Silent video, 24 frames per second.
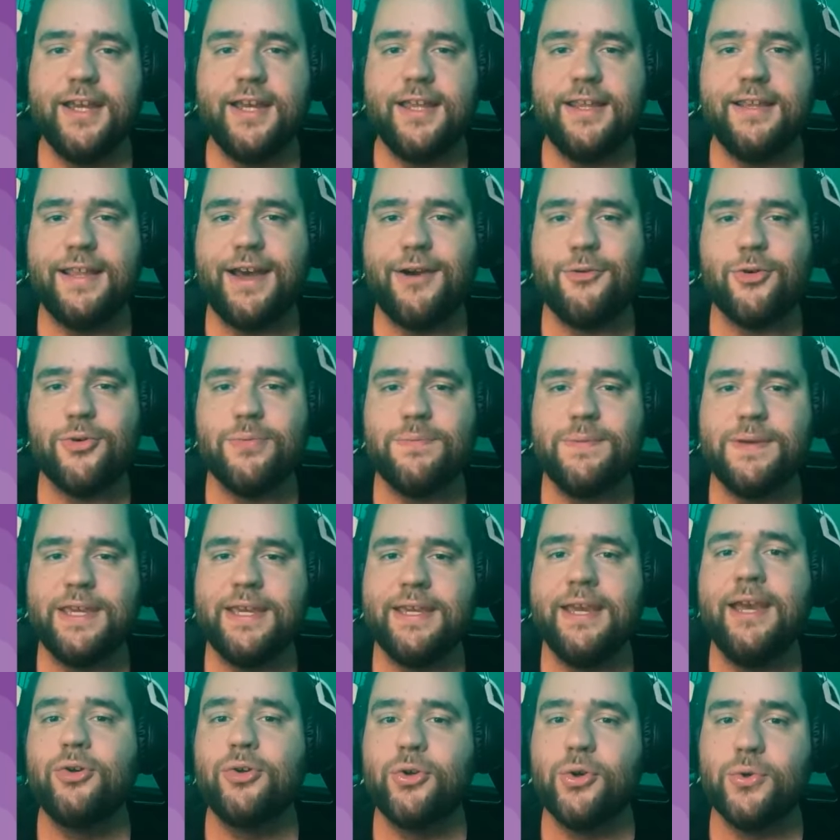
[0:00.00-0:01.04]
and that would
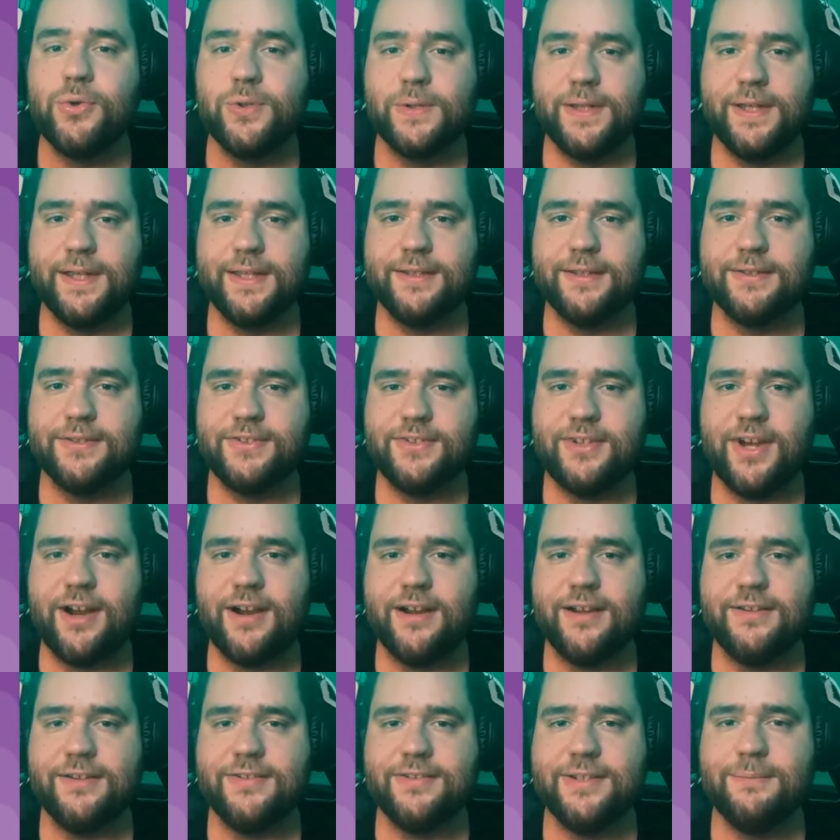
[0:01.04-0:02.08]
be Googling the
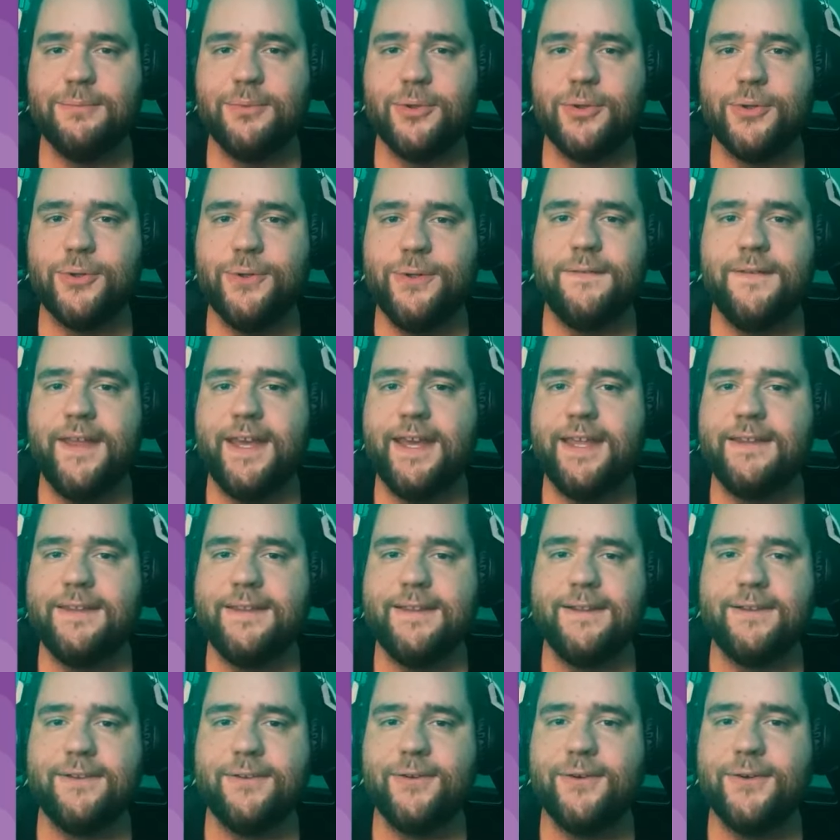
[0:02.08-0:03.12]
stock symbol and
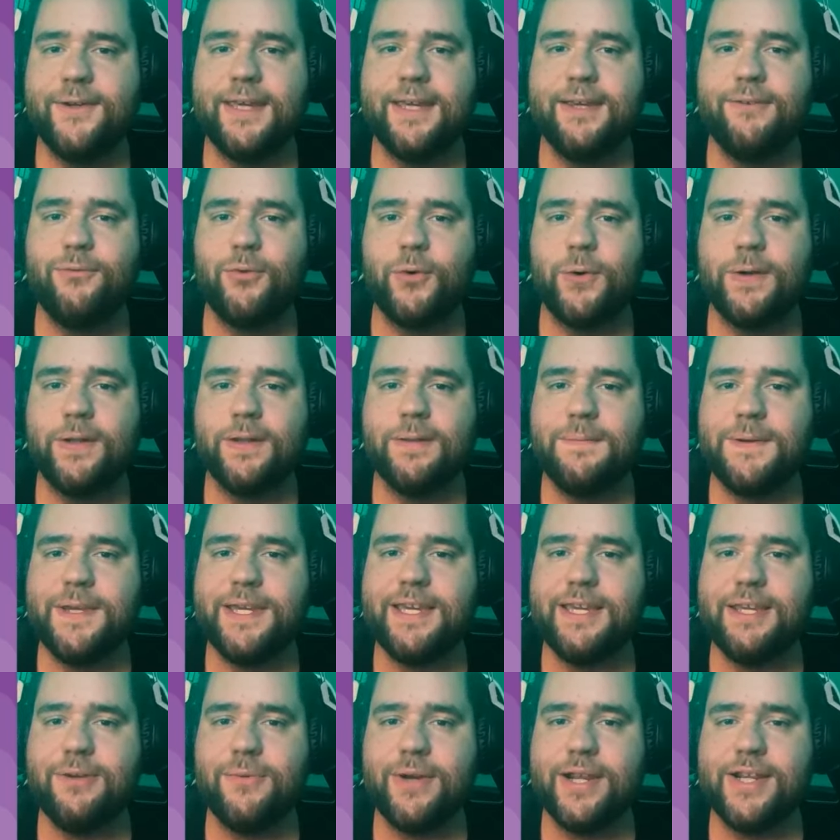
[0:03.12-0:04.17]
then looking for the
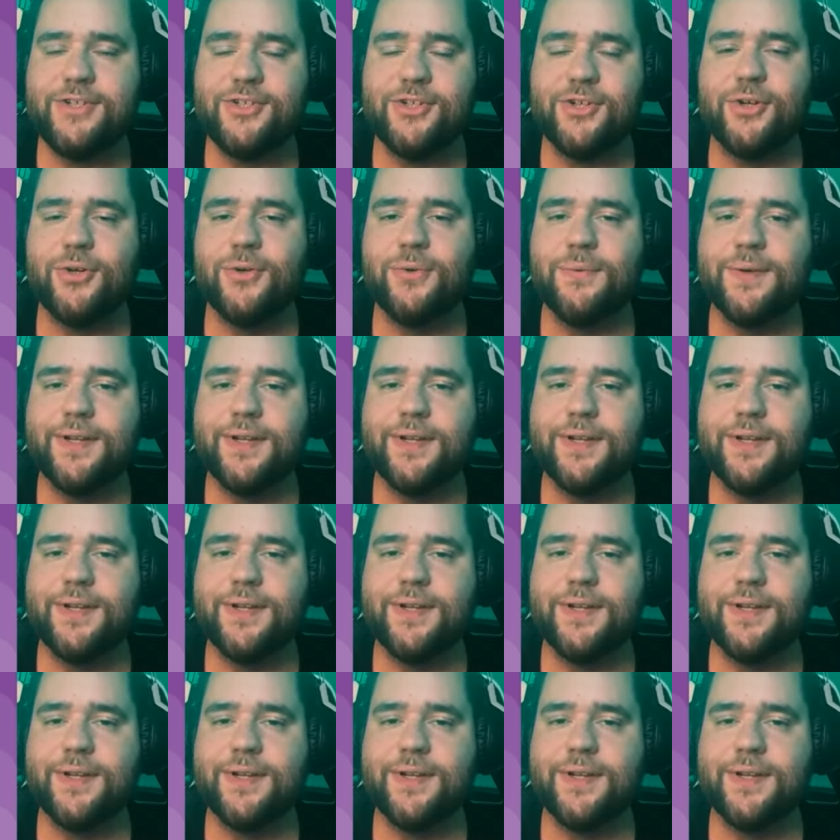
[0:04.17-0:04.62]
PE ratio,